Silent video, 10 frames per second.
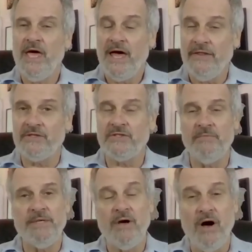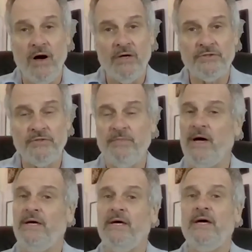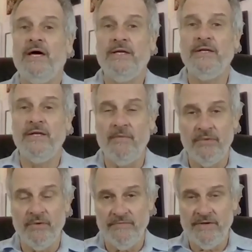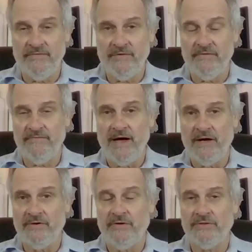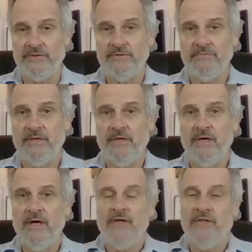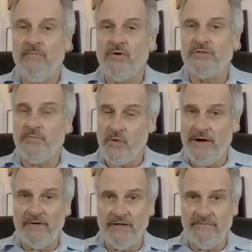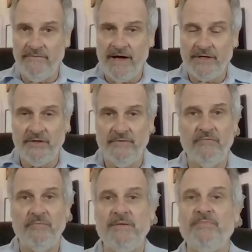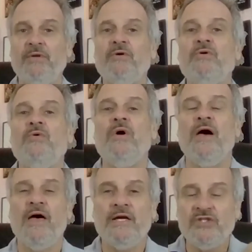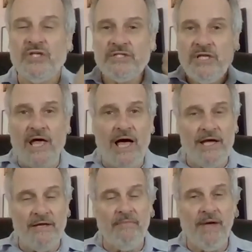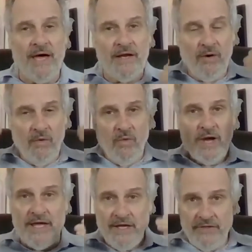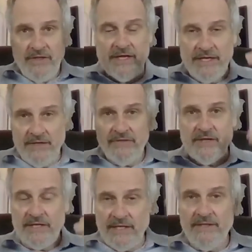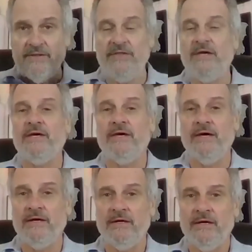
And this can be caused by a number of different factors. The most prevalent factor for people who just lie in bed awake, thinking, thinking, thinking,